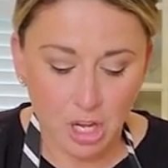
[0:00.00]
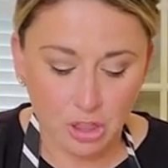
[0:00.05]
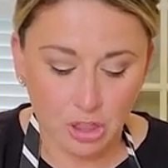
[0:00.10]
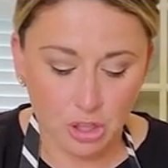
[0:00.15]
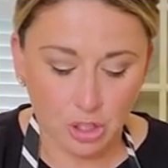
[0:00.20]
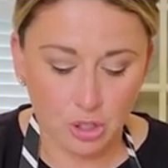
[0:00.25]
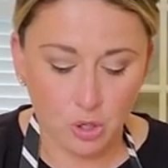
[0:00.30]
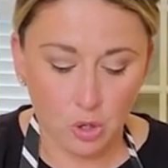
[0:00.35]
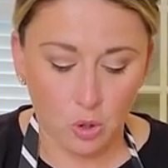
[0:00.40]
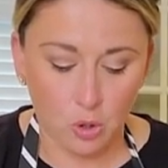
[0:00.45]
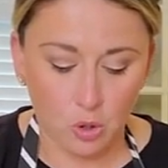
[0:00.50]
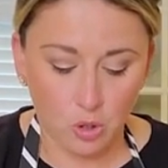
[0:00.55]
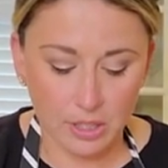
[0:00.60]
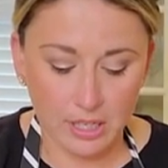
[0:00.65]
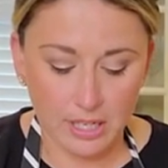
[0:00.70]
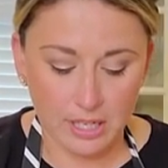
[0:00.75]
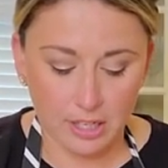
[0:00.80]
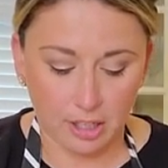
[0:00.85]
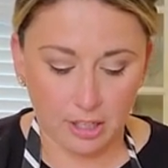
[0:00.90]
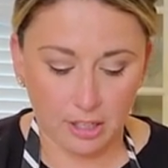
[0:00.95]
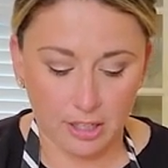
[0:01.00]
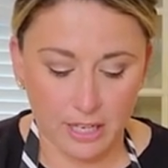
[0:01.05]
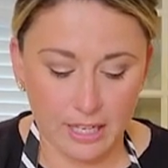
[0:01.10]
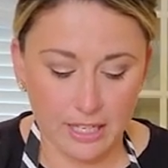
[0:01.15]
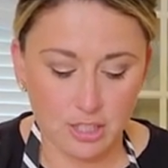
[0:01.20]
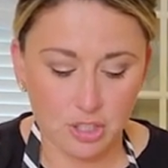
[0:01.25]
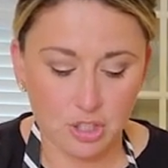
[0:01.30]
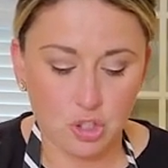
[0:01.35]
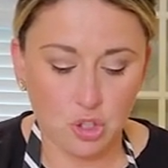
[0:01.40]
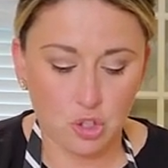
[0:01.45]
The goal here
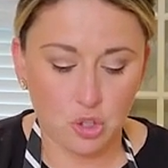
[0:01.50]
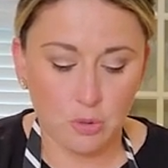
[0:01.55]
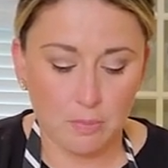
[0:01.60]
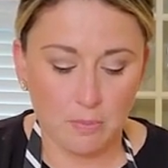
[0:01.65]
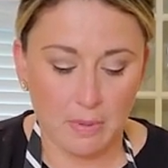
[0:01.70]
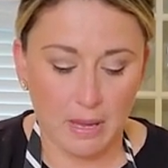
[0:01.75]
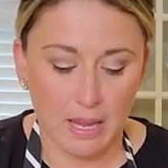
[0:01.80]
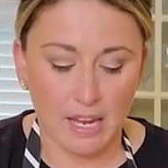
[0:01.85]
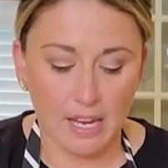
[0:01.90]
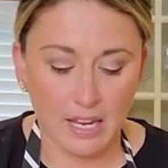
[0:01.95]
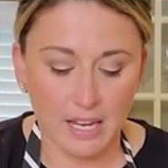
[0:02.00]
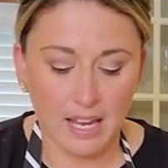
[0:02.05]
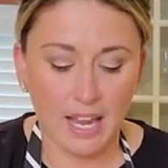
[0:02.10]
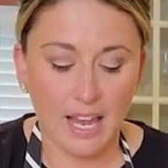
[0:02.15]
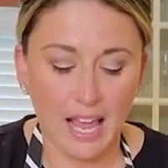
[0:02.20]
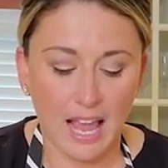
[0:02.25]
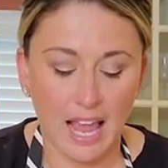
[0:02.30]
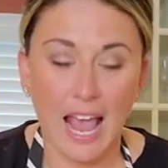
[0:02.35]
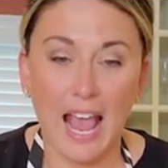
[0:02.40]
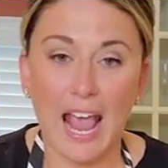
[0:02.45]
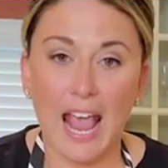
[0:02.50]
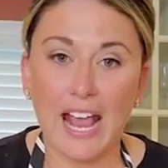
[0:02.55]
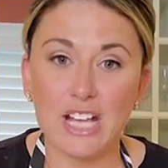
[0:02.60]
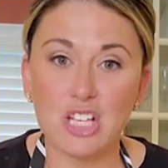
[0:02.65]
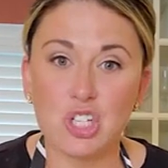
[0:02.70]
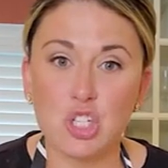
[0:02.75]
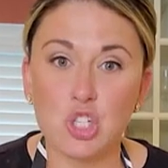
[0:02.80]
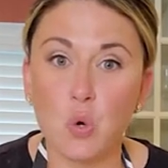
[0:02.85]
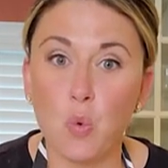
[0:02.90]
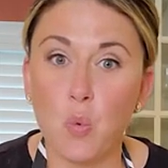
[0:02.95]
is to make a
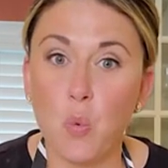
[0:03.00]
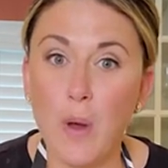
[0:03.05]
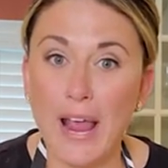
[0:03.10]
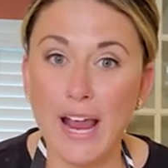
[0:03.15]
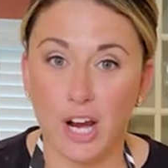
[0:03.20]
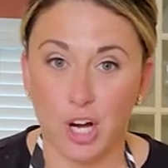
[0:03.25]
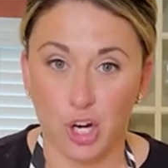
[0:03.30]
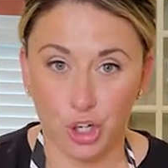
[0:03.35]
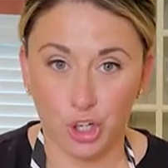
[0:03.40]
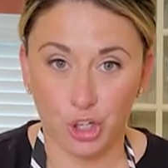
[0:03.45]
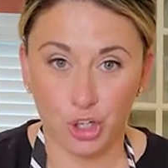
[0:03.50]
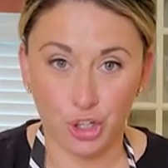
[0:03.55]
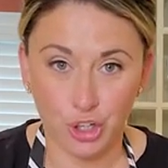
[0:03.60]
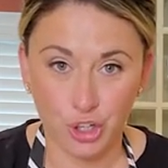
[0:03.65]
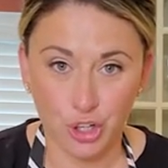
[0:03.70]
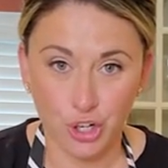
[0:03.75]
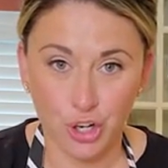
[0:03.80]
square,